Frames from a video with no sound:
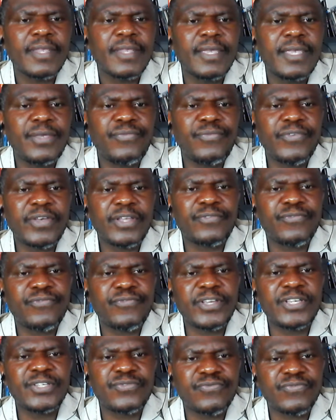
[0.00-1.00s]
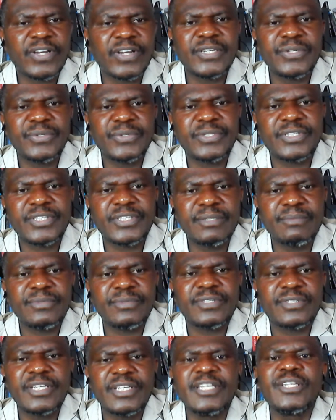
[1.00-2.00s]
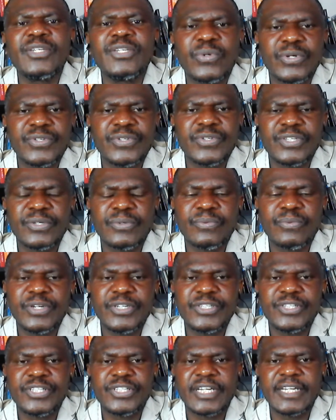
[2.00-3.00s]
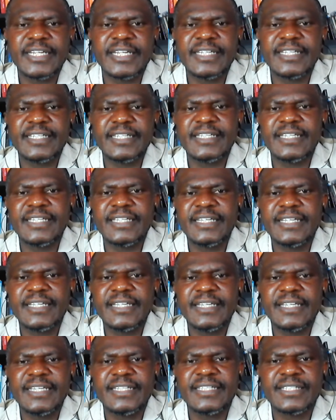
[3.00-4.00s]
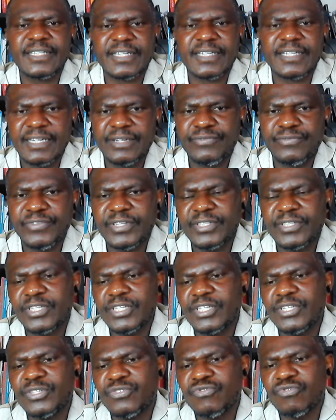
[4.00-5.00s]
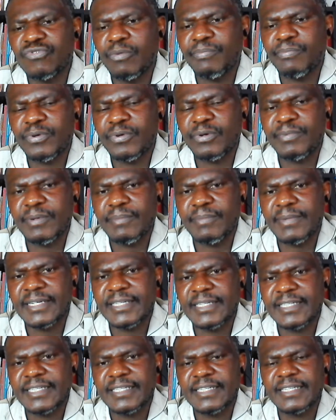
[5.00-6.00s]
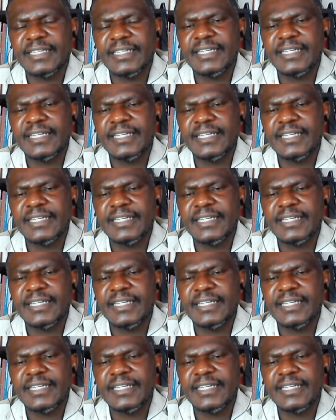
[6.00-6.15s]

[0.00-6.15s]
If at face value it seems inconsequential and its relevance is so problematic,